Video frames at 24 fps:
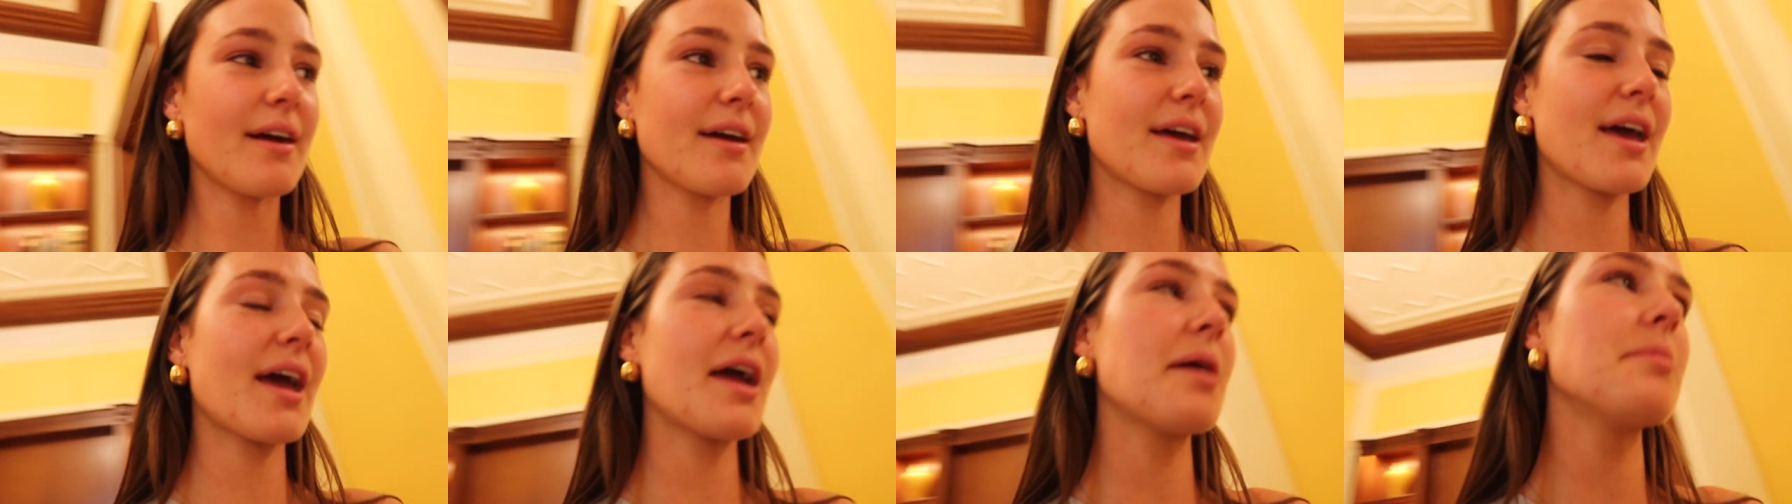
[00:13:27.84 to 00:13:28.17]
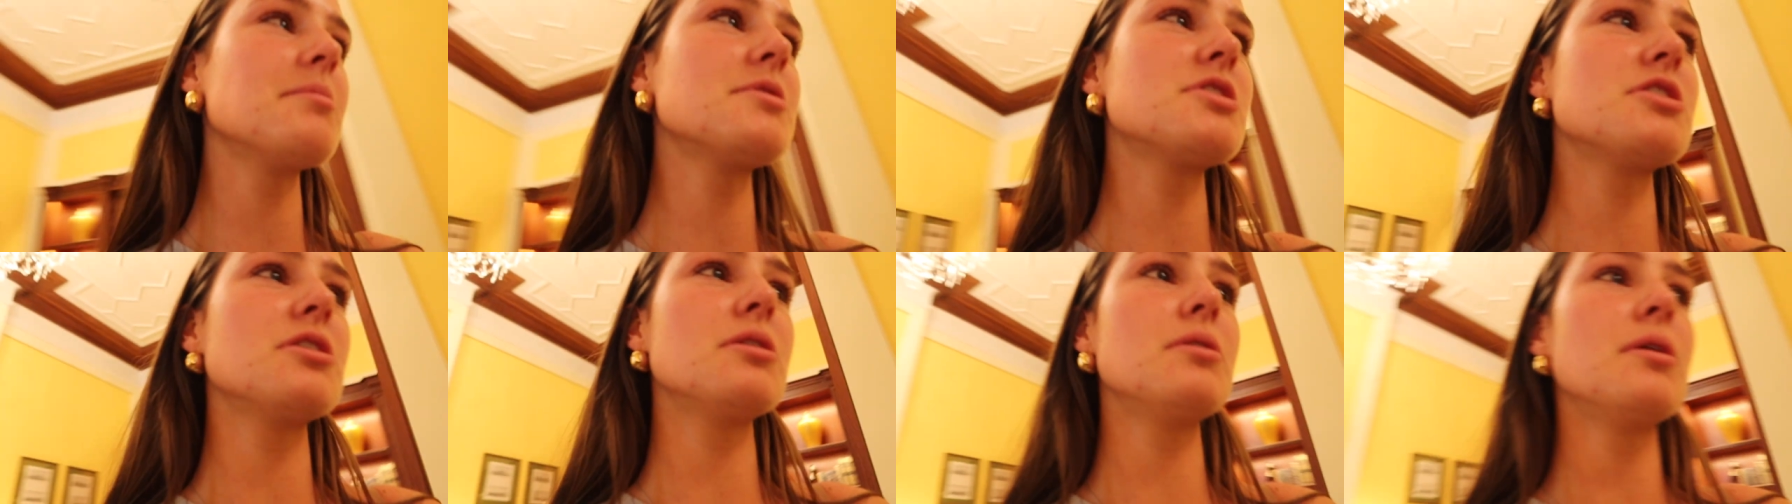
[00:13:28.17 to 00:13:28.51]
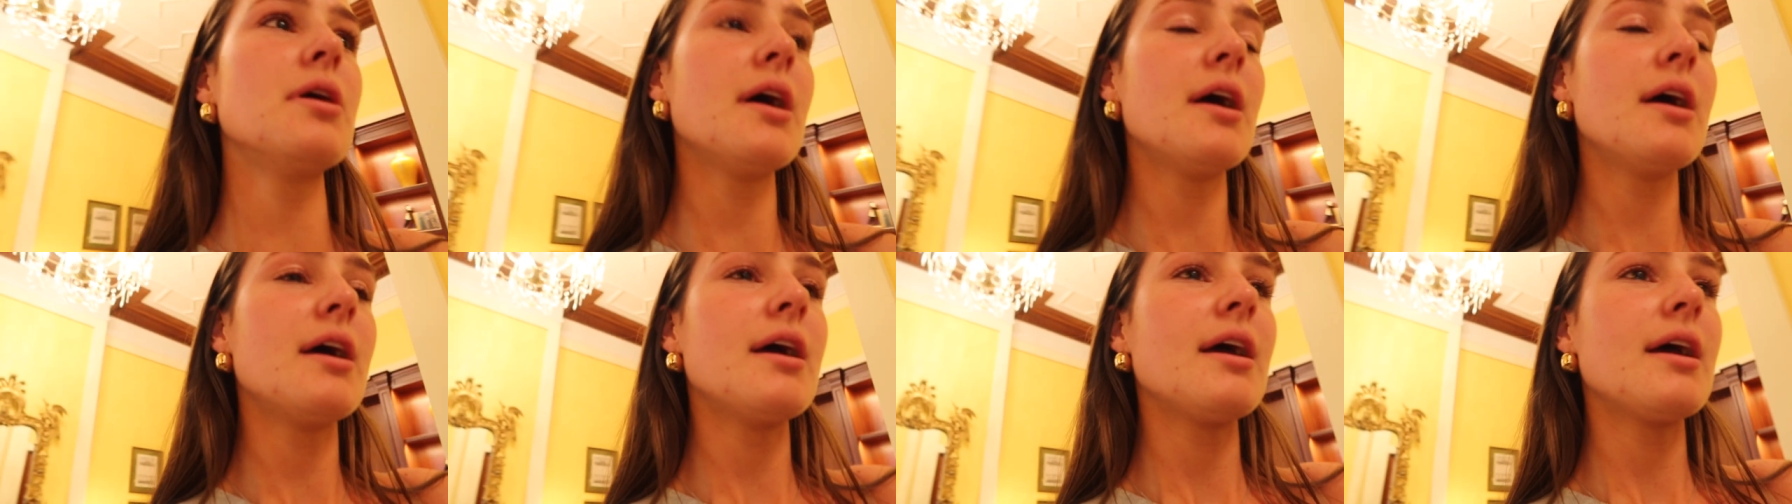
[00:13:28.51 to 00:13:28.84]
I came to
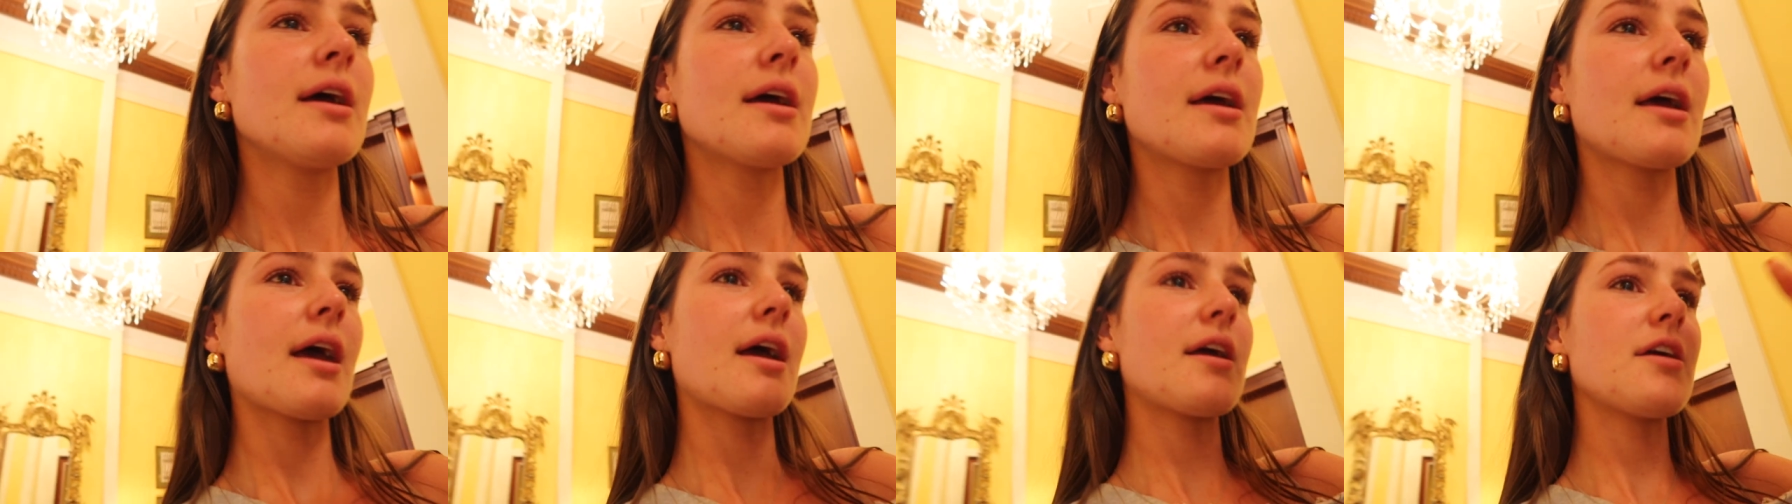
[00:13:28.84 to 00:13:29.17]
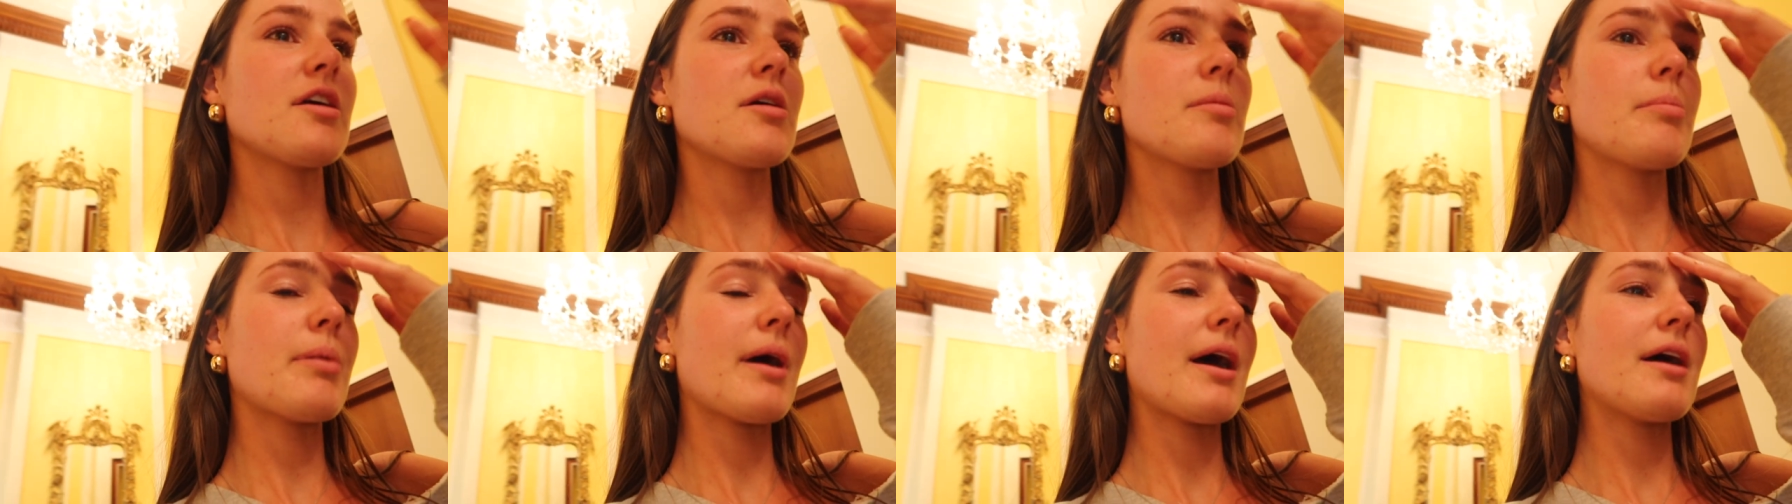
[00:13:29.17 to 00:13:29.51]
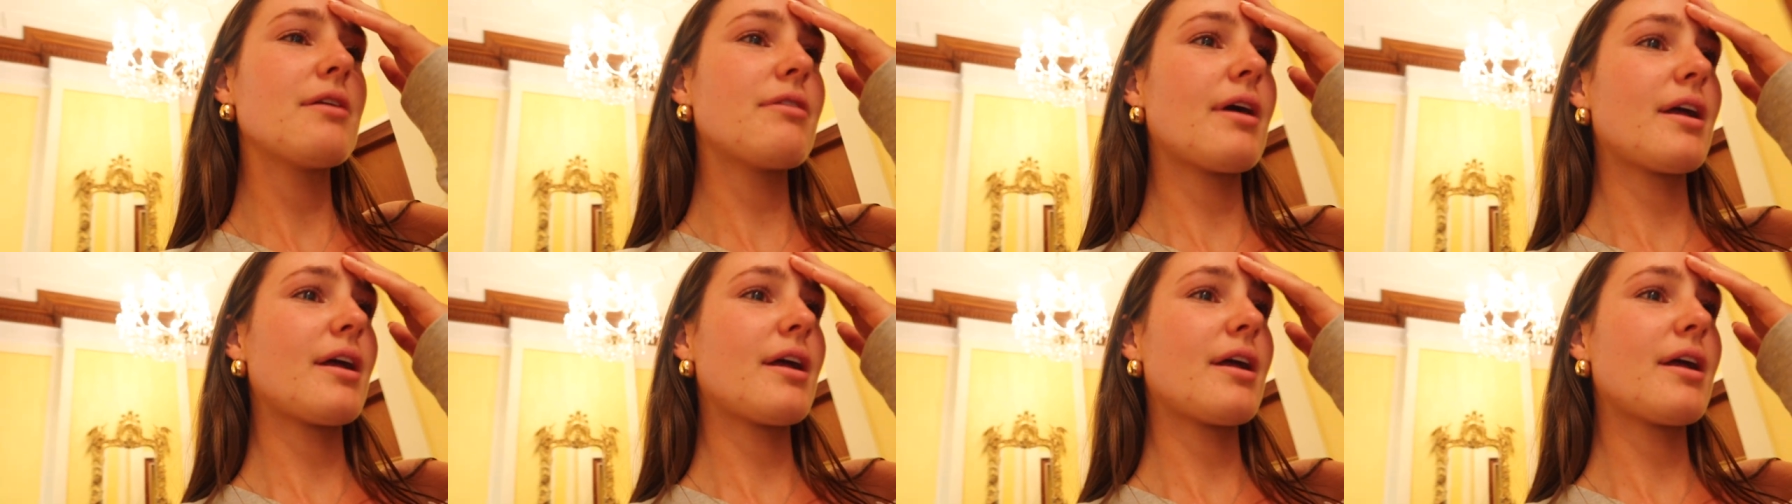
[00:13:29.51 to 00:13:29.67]
get your bed